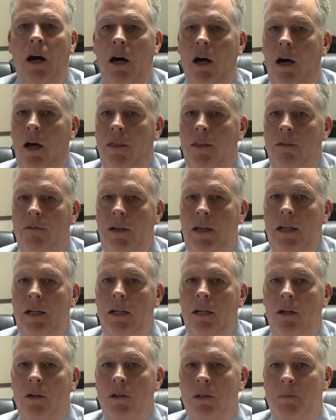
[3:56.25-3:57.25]
on the
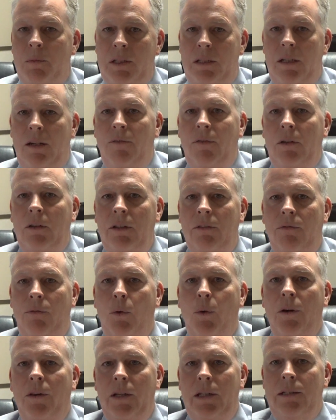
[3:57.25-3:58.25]
video specifically
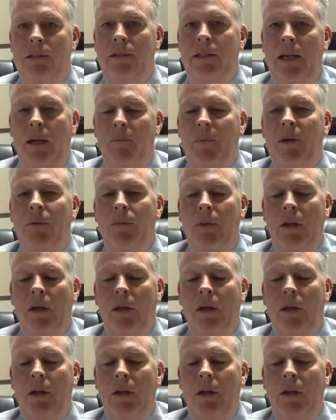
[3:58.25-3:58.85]
for this tip,